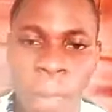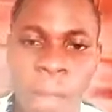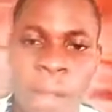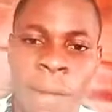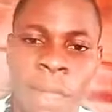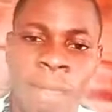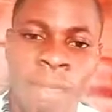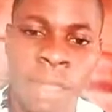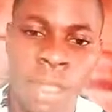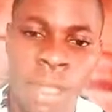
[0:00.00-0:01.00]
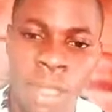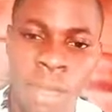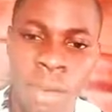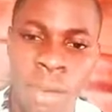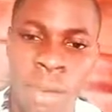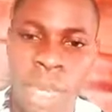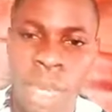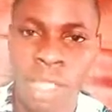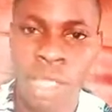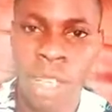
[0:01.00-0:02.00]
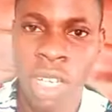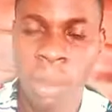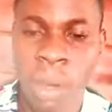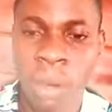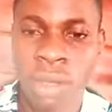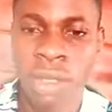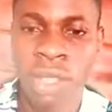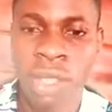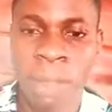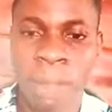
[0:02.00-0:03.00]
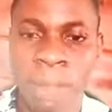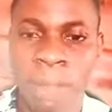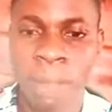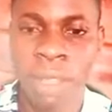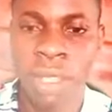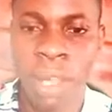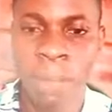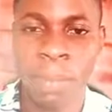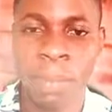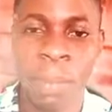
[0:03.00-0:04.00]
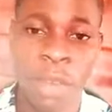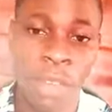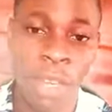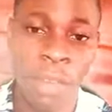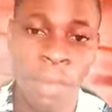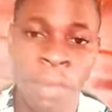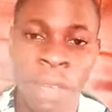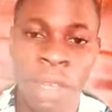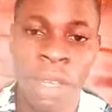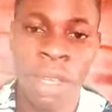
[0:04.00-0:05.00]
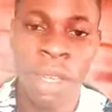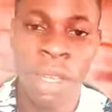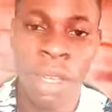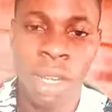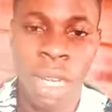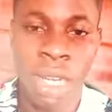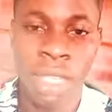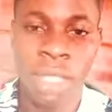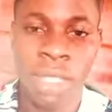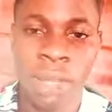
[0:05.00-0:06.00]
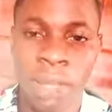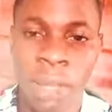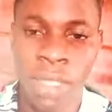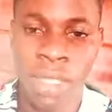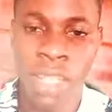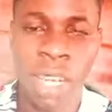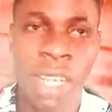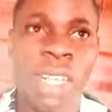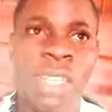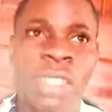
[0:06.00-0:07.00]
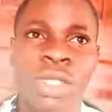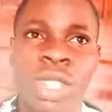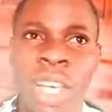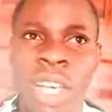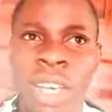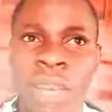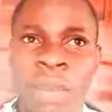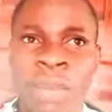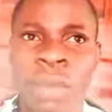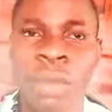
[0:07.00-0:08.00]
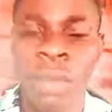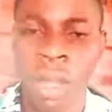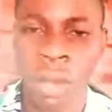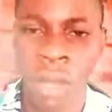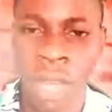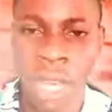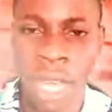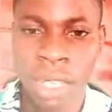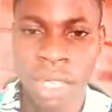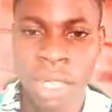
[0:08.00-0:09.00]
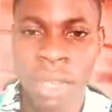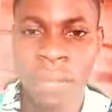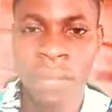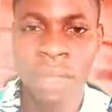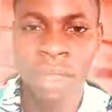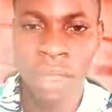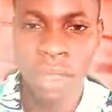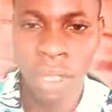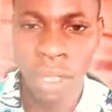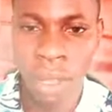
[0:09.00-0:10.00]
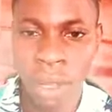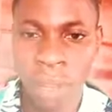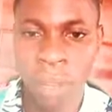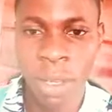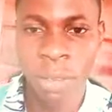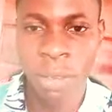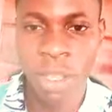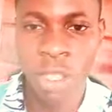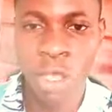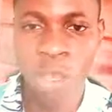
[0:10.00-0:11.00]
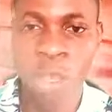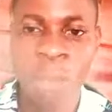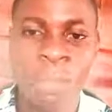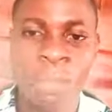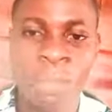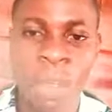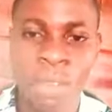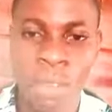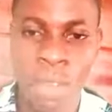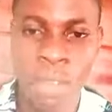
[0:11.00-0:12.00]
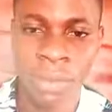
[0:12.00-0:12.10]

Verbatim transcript: Um, we are talking about keep moving and basically today we are looking at the big picture part 3